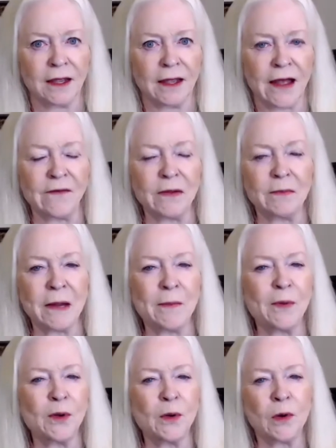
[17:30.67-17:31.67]
having
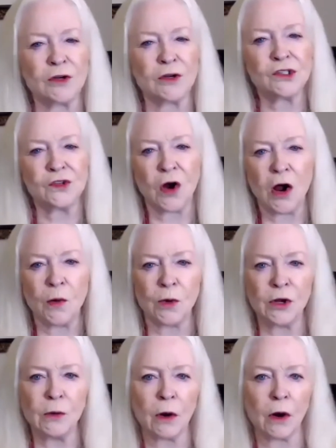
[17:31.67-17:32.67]
people who are strong where
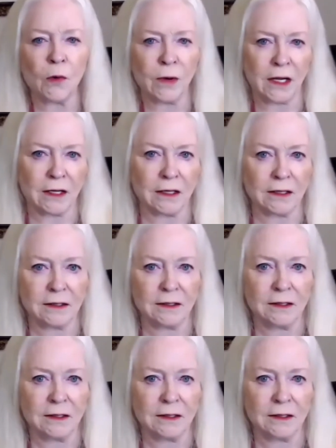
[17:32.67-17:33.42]
you are weak.